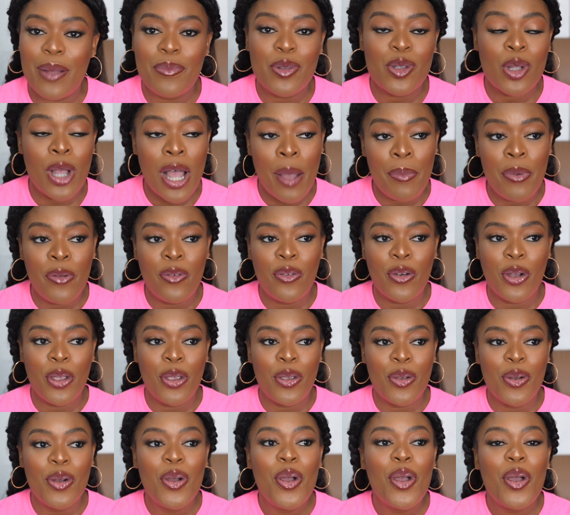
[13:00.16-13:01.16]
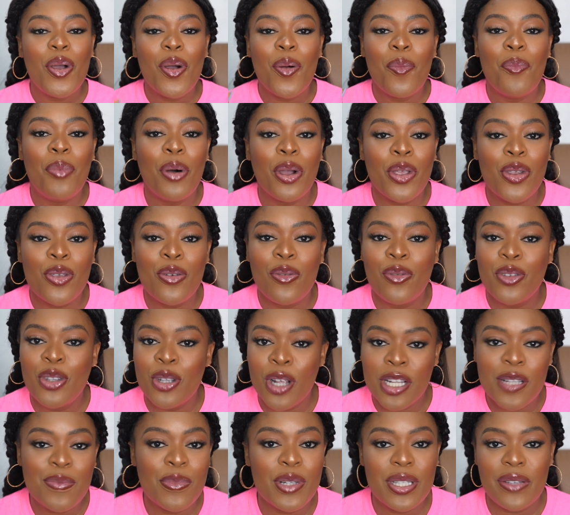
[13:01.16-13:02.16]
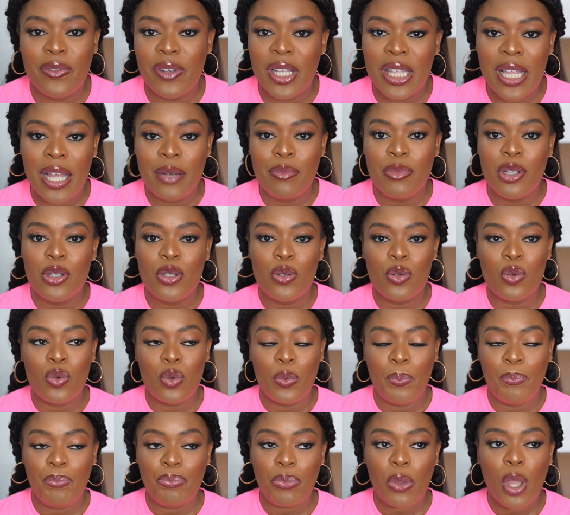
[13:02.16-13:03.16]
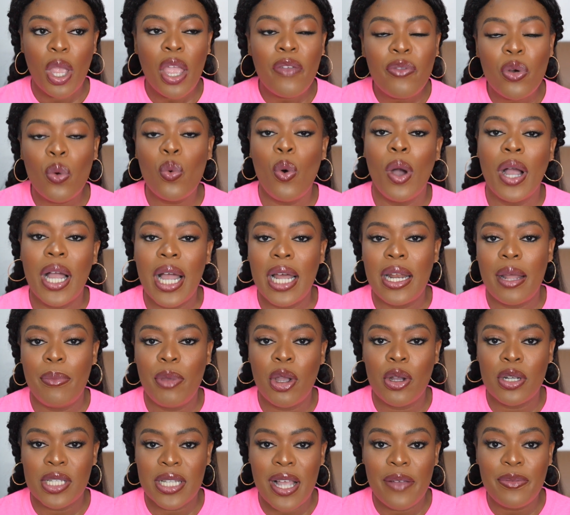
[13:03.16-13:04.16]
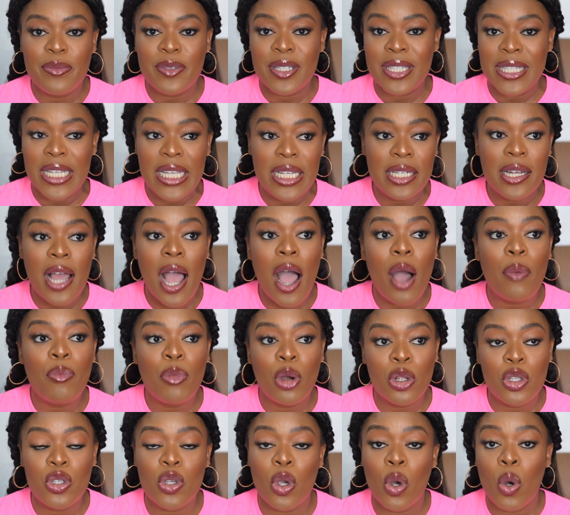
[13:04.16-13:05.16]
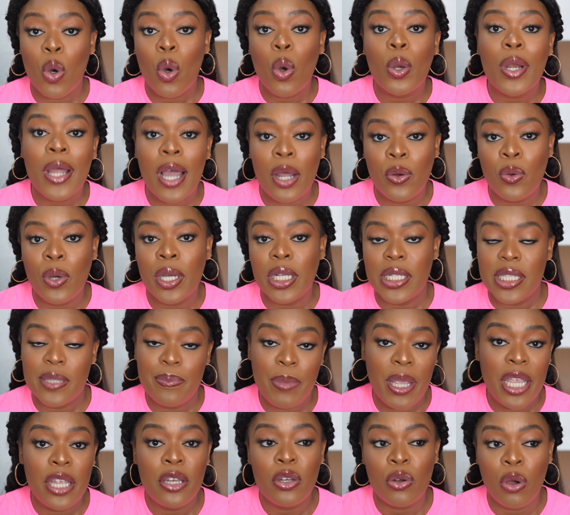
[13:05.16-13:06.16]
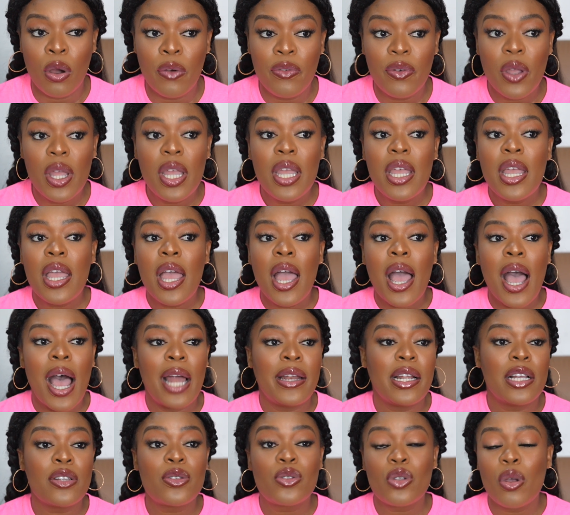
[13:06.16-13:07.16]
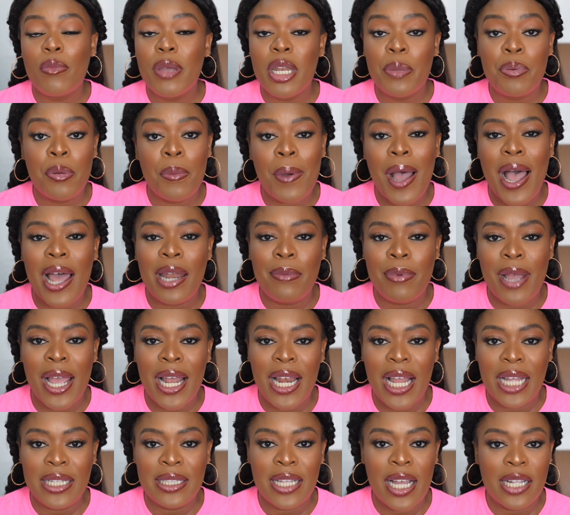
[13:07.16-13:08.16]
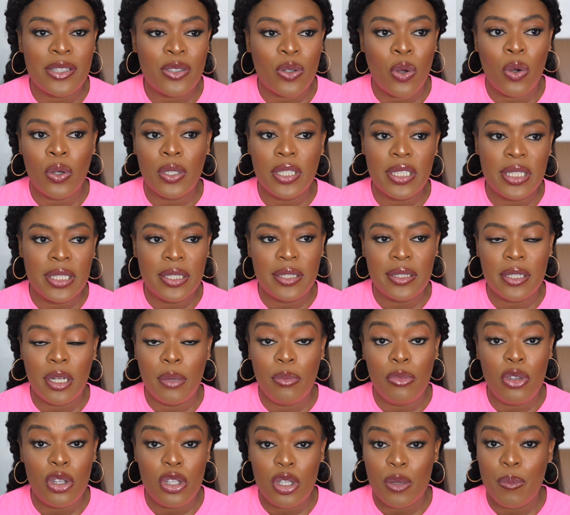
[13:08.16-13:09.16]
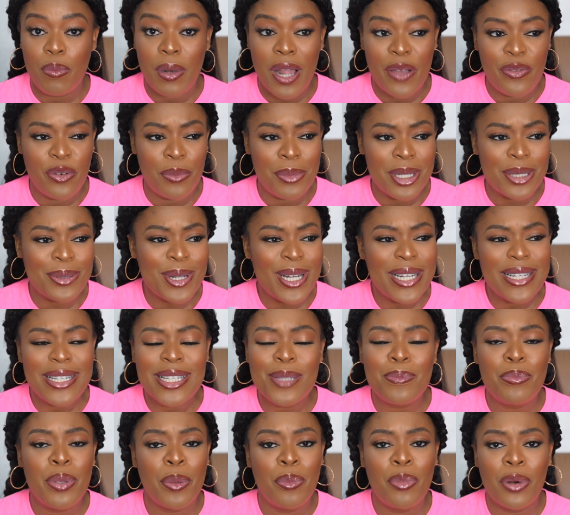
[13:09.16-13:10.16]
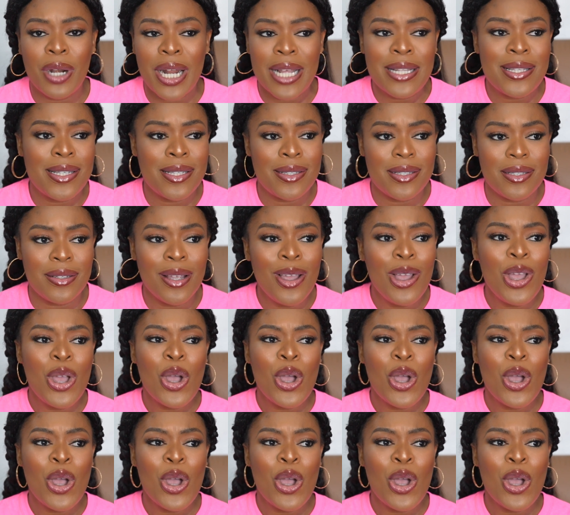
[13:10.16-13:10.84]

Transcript: I'm so happy for you. But you've just motivated me to even work harder because I've seen how much your own hard work is paying off. And there are so many people I admire like that on this YouTube platform. It's really this Big Brother season.